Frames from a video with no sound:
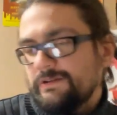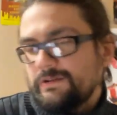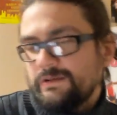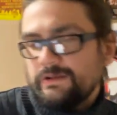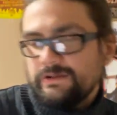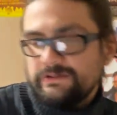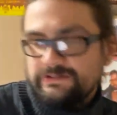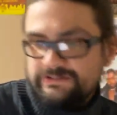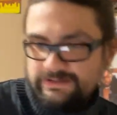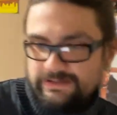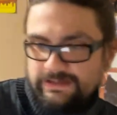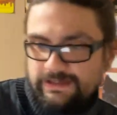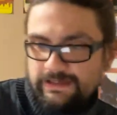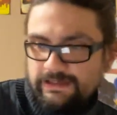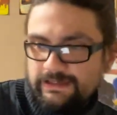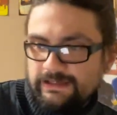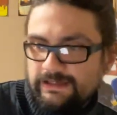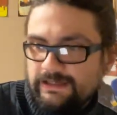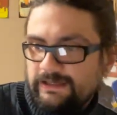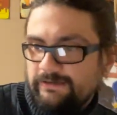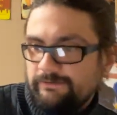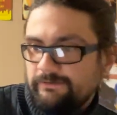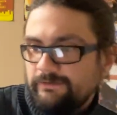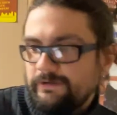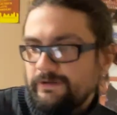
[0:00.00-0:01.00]
sing
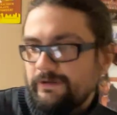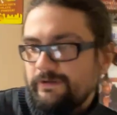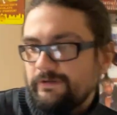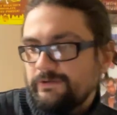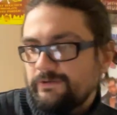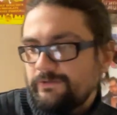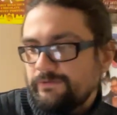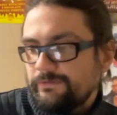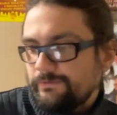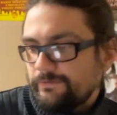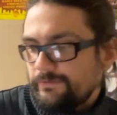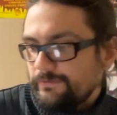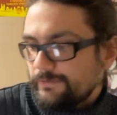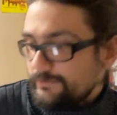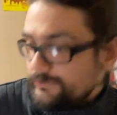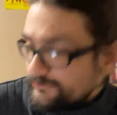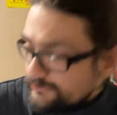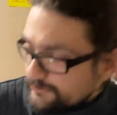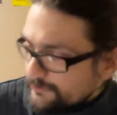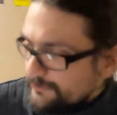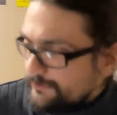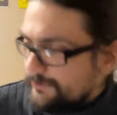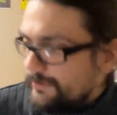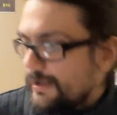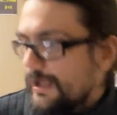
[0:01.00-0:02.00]
even though it's for
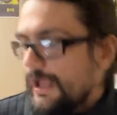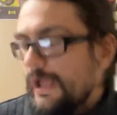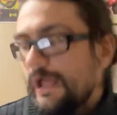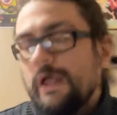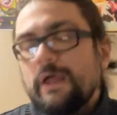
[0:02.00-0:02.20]
school.